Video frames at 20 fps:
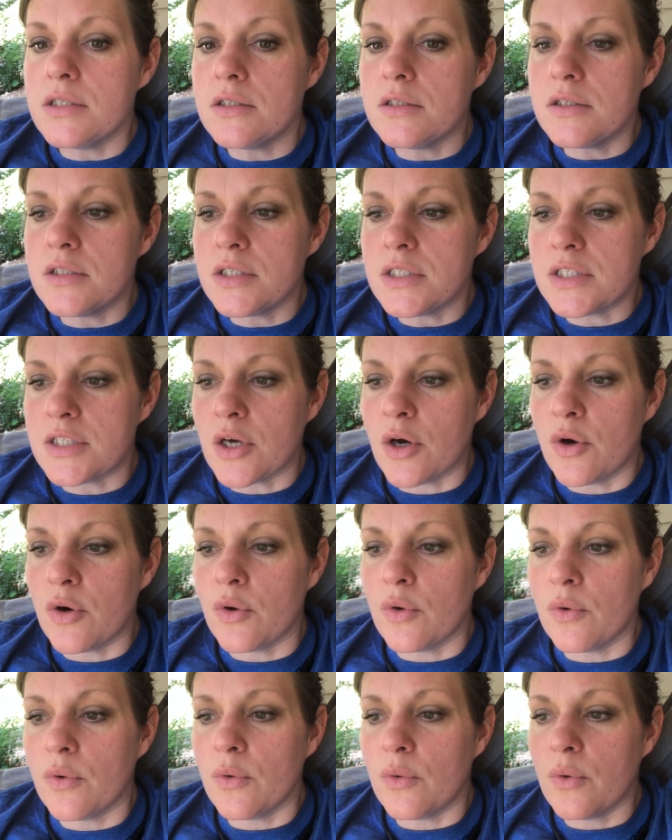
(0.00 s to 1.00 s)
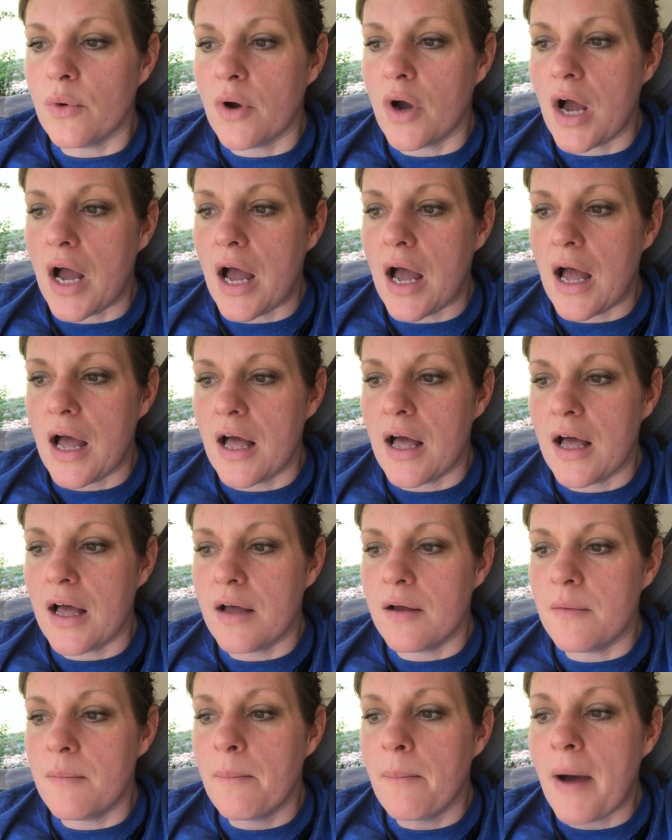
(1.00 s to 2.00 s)
So
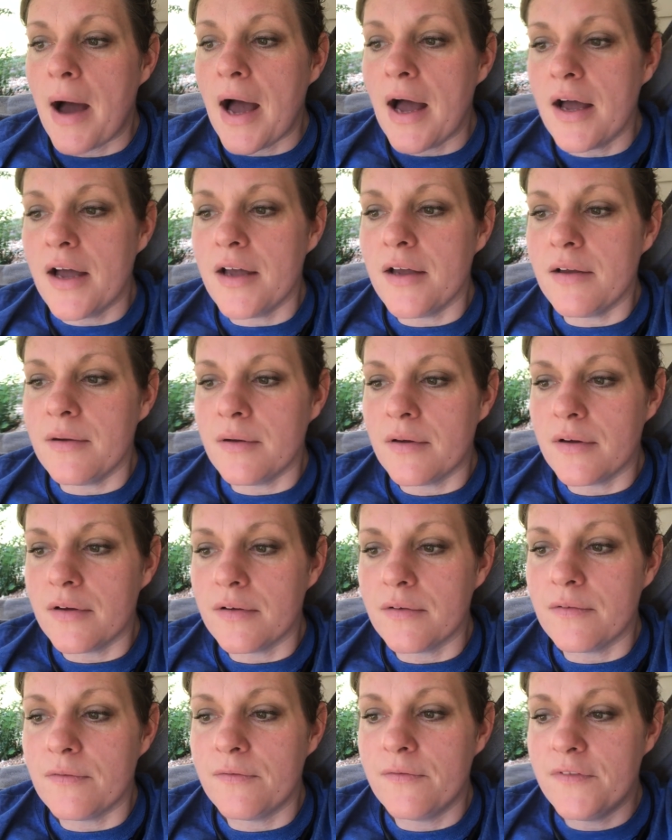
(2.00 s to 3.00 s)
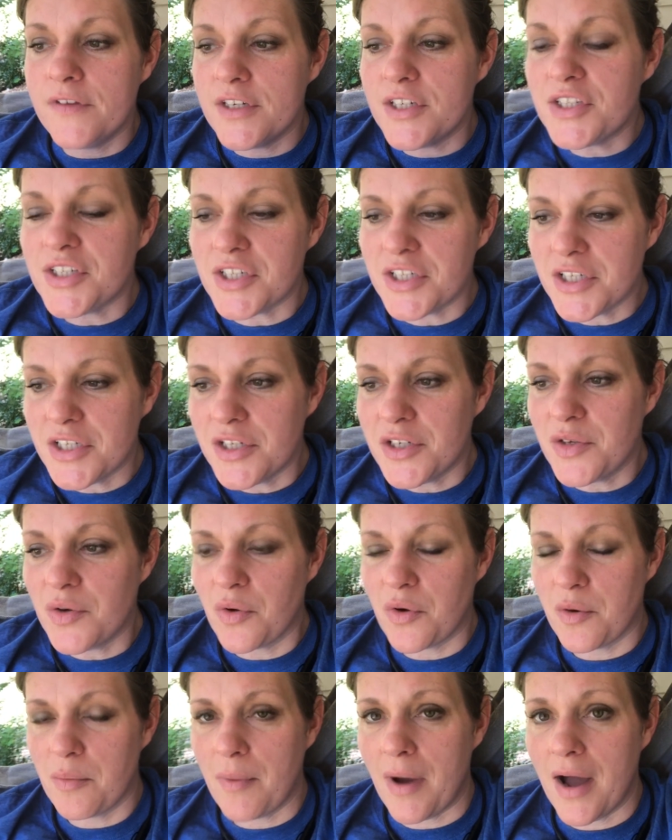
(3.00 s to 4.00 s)
my vision
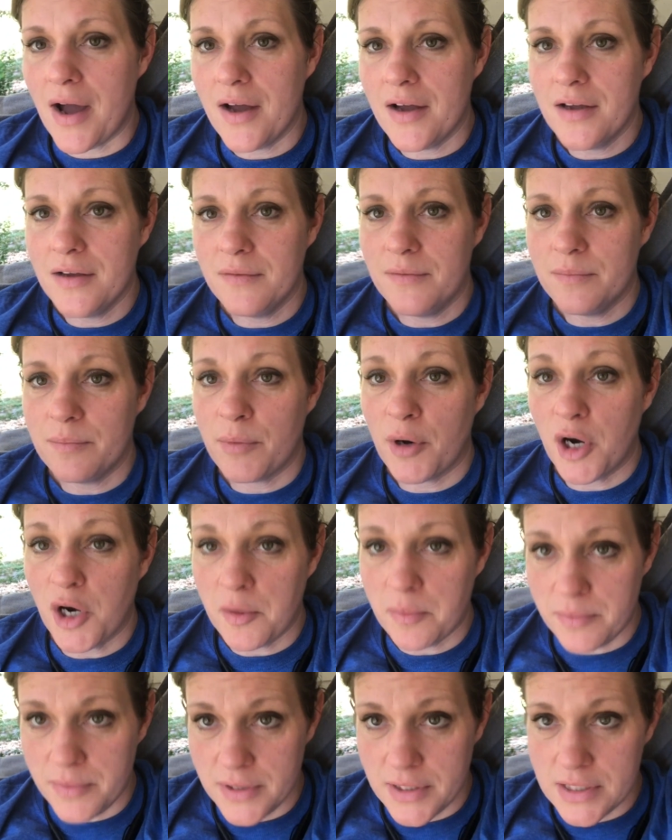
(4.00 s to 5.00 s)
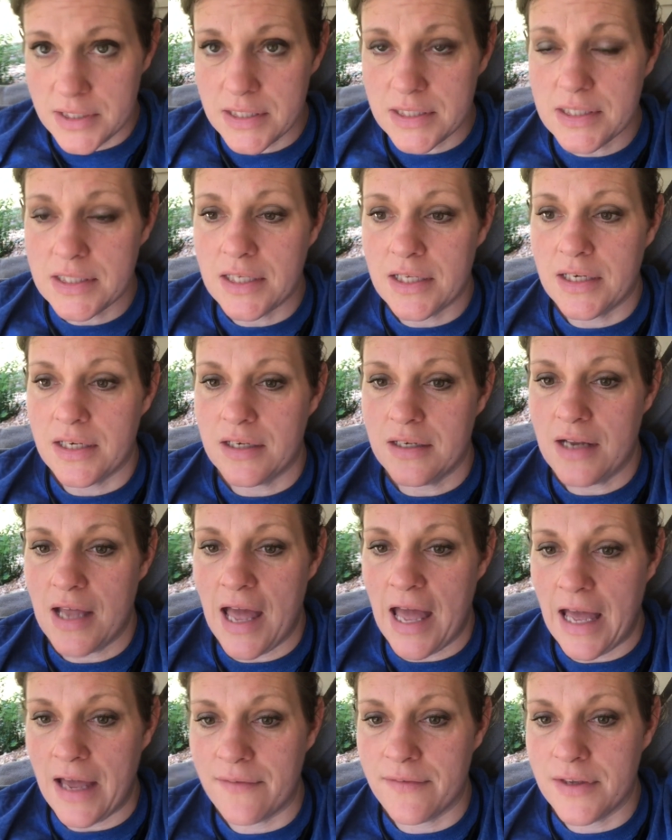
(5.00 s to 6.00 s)
or my purpose in
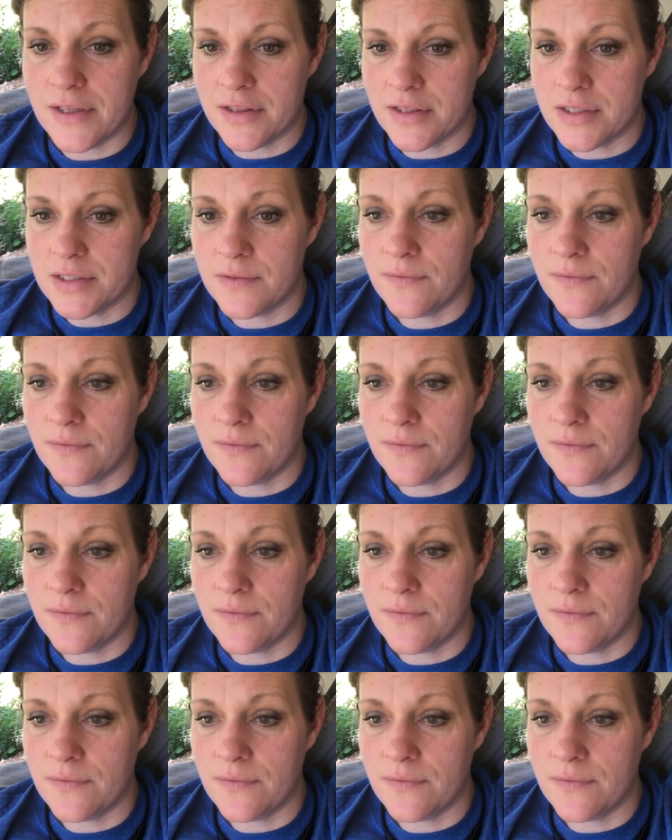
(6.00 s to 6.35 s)
having this